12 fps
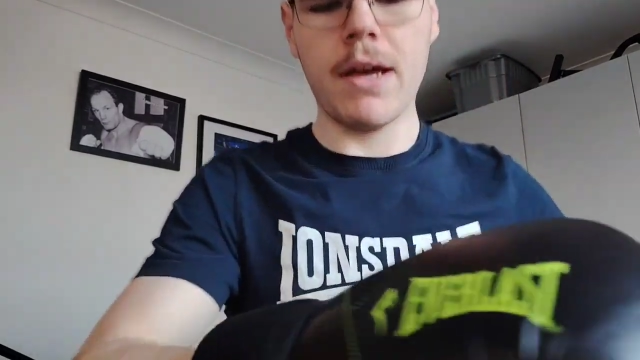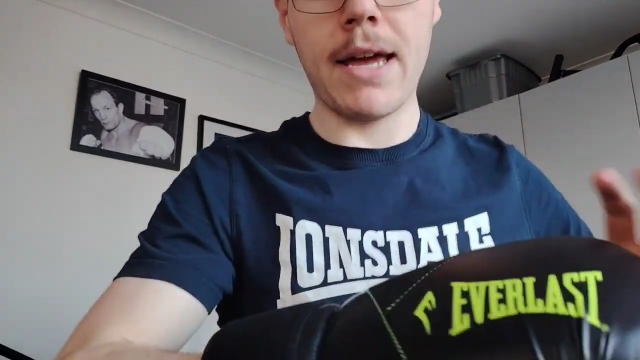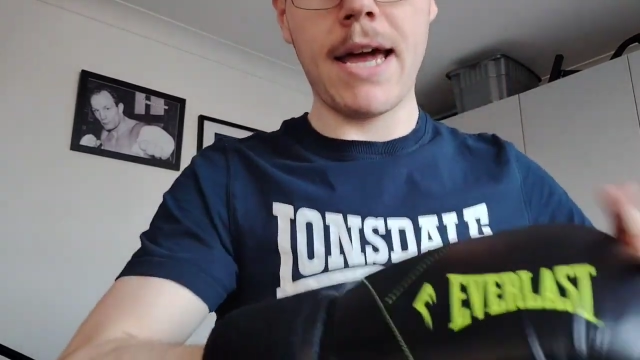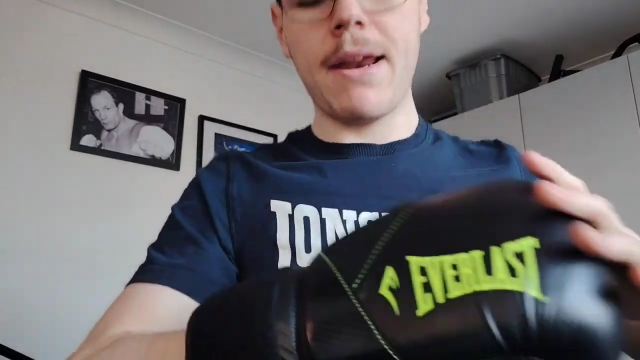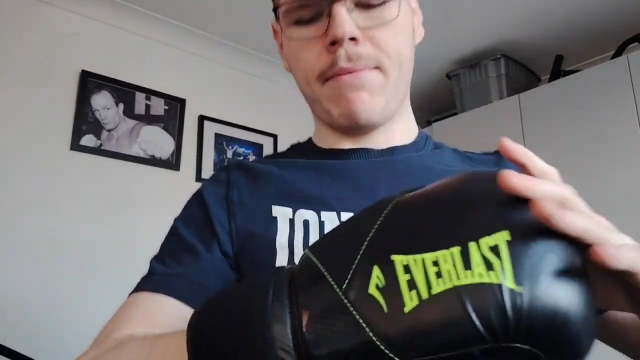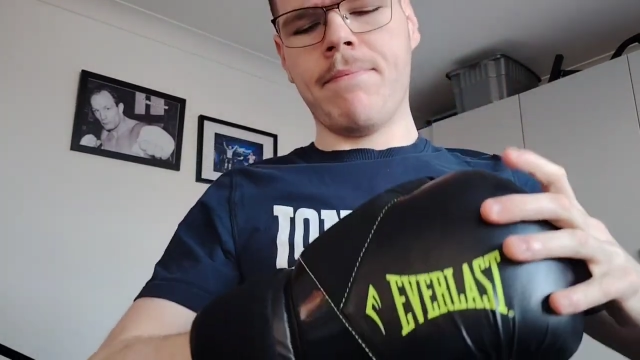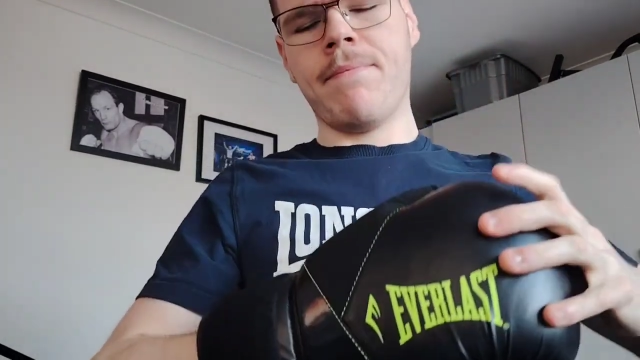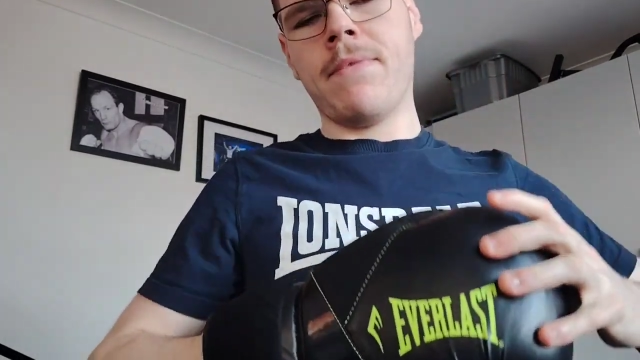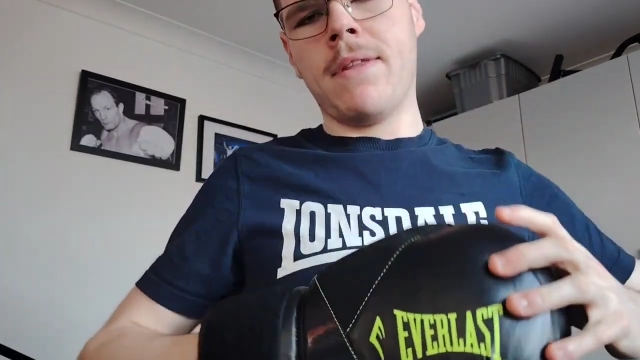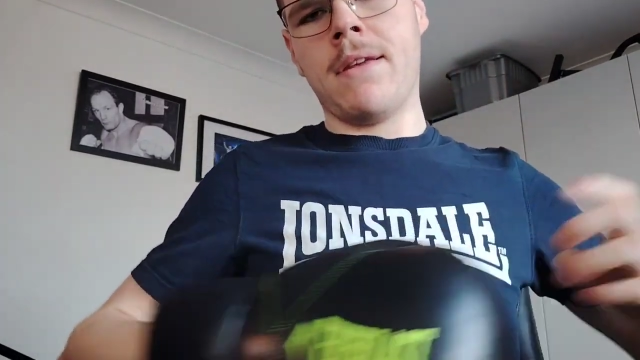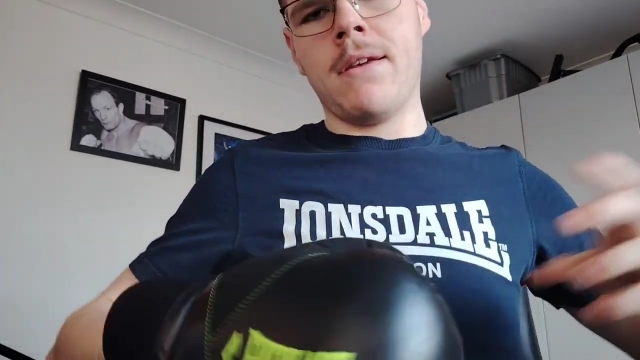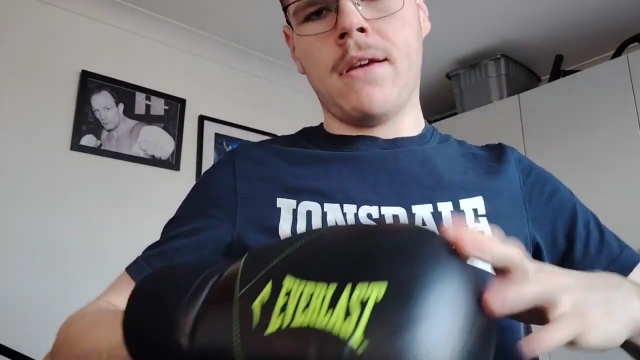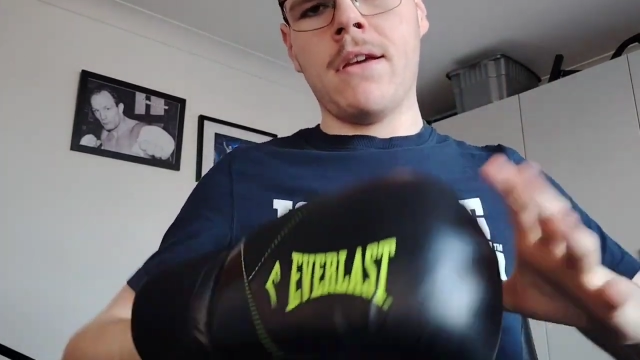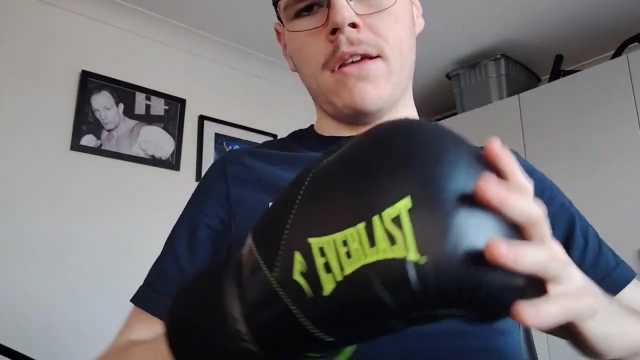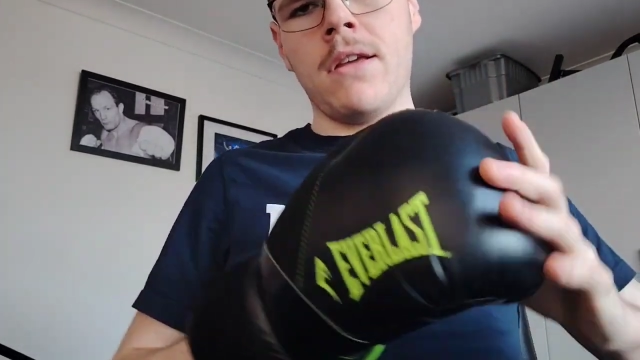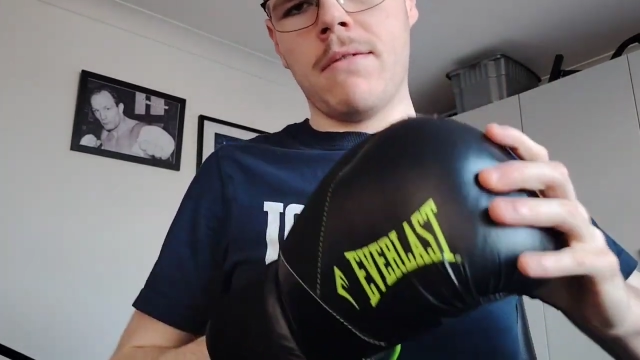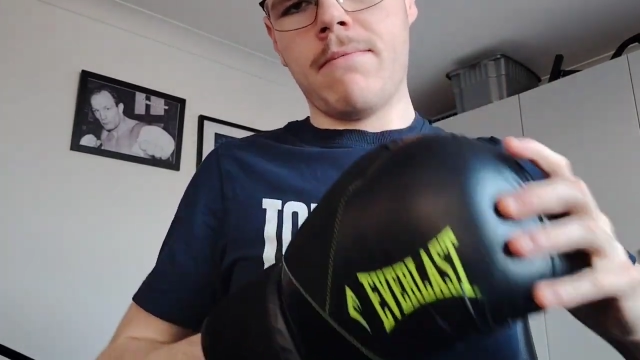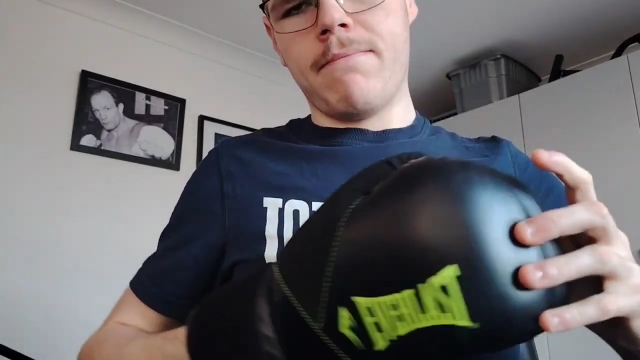again,
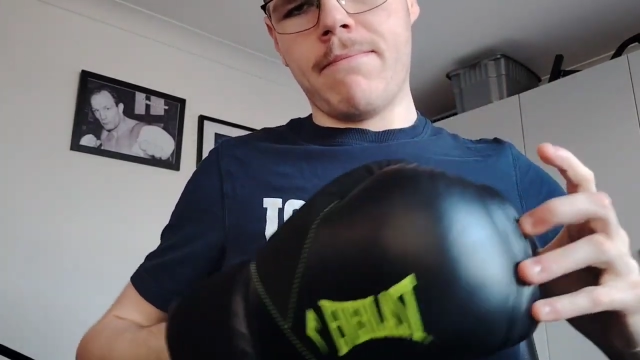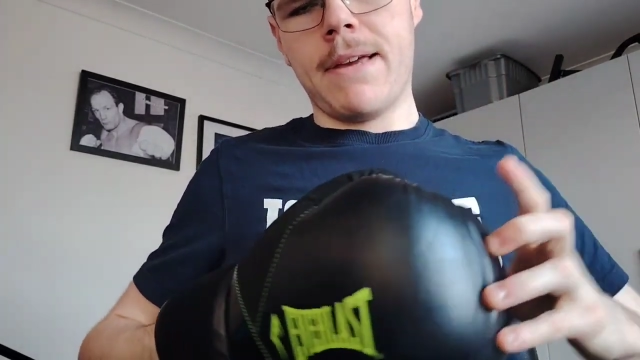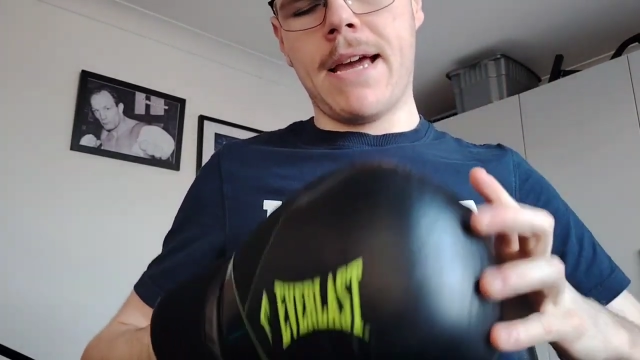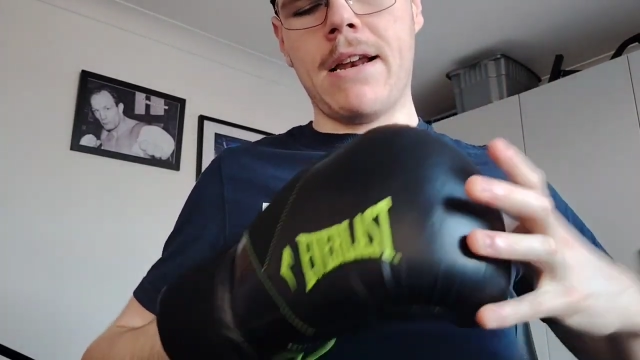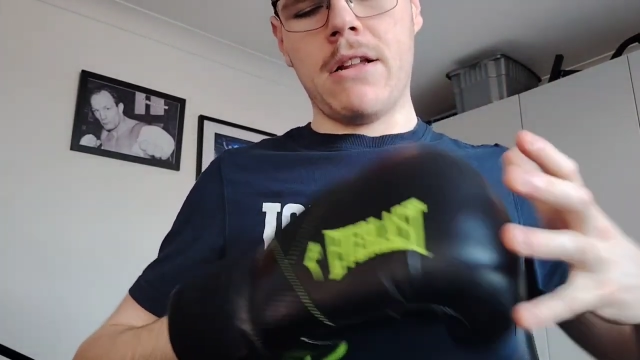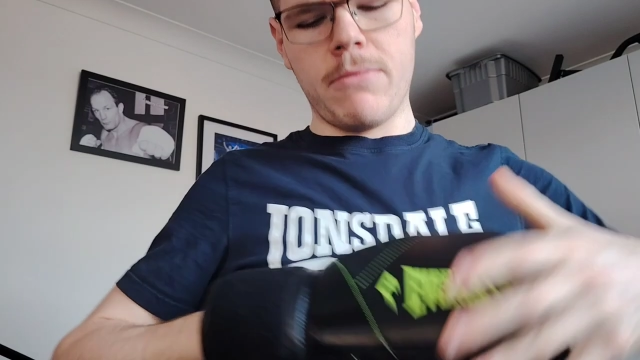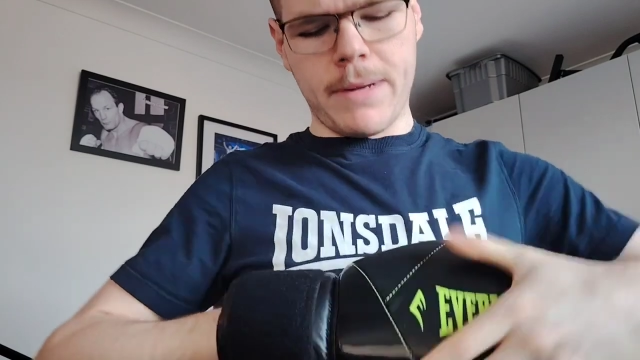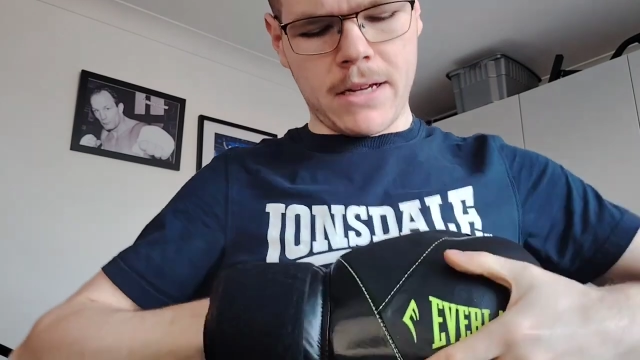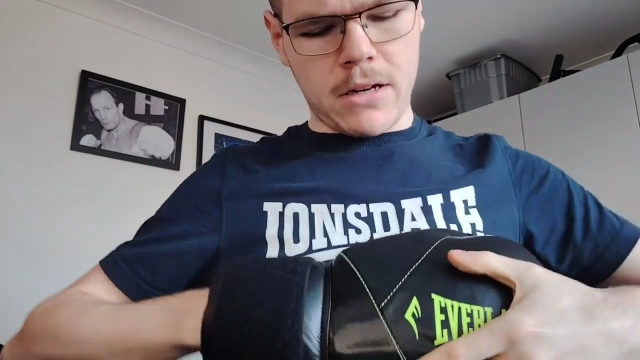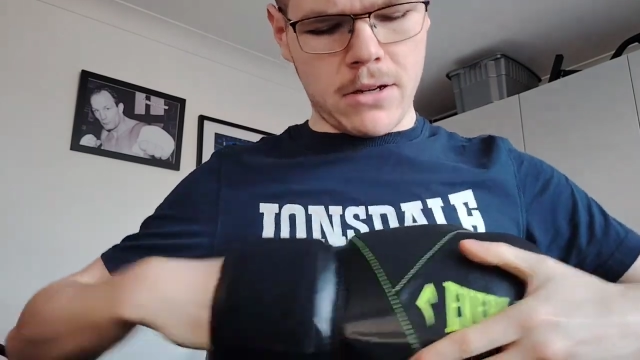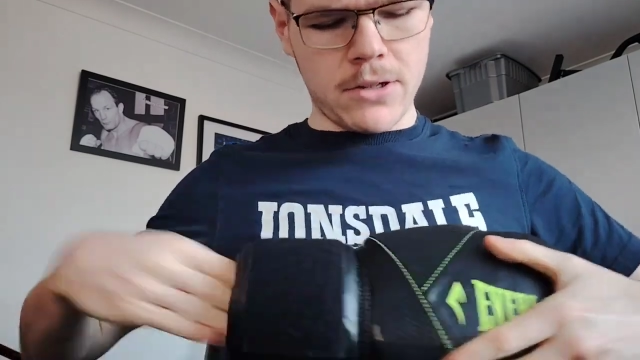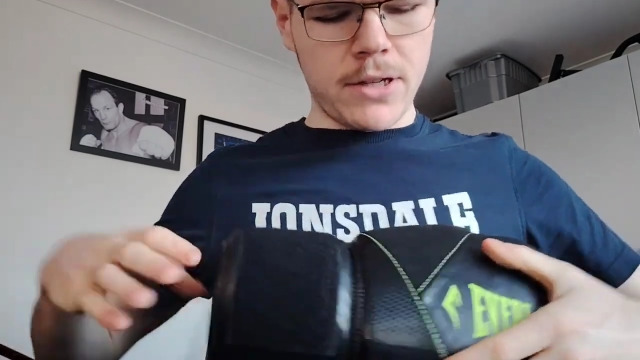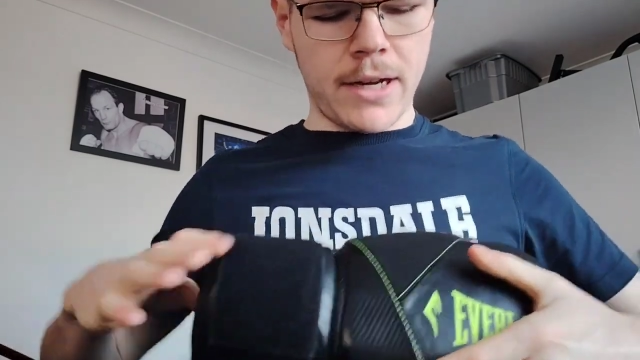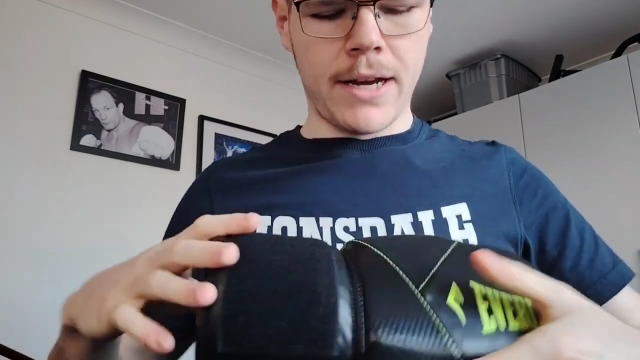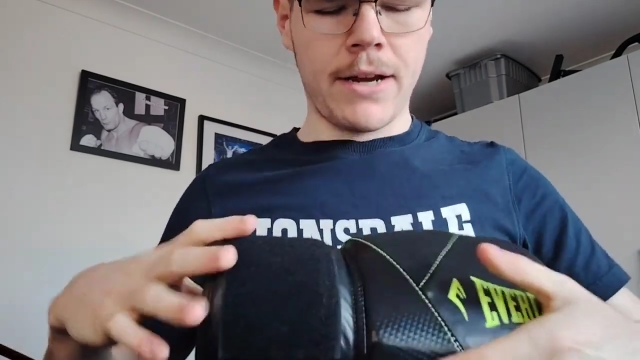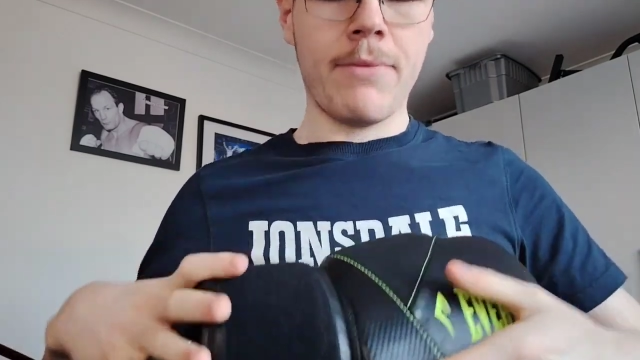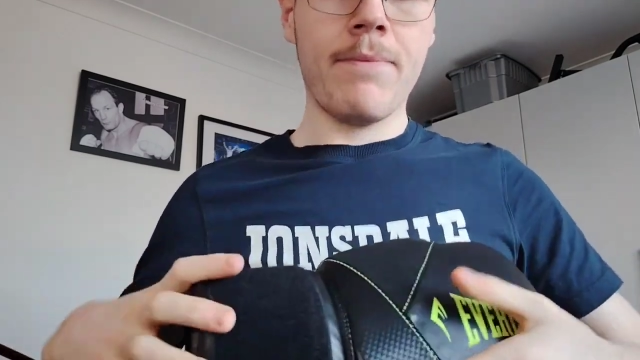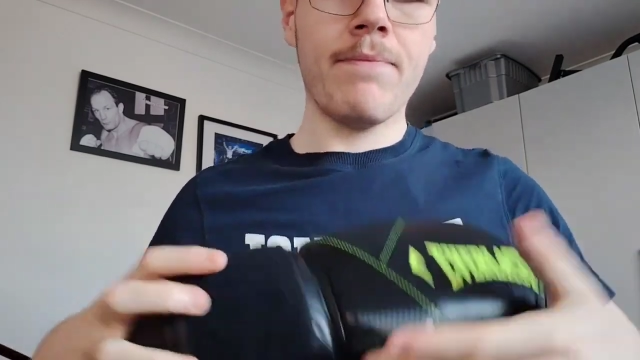get a little bit closer
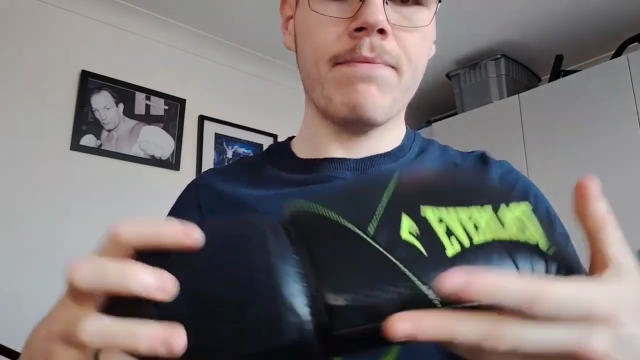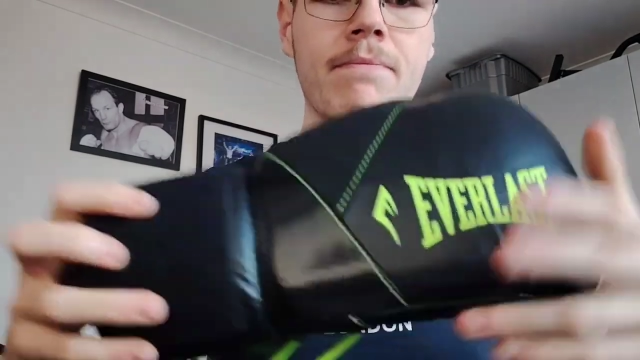here.